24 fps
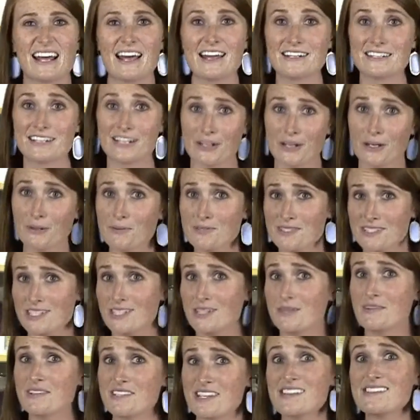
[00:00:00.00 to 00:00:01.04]
and Gary will send
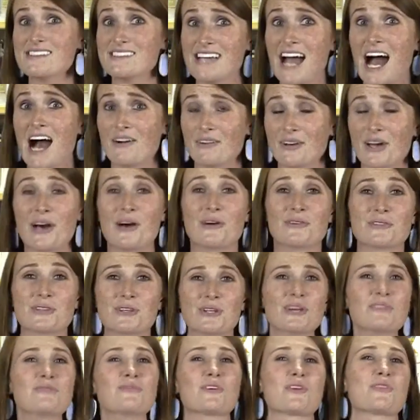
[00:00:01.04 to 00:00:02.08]
you a discount code
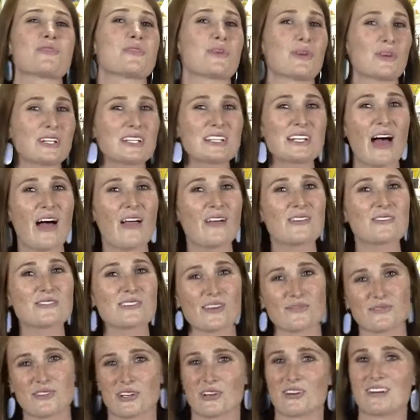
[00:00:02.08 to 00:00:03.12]
good for $30
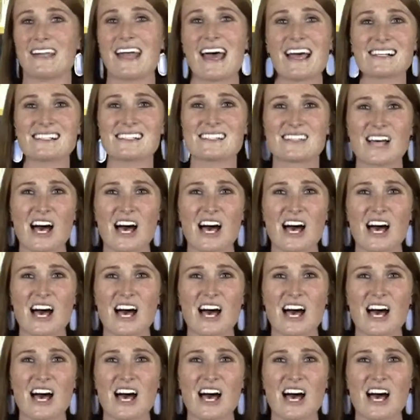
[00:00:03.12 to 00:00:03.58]
off your next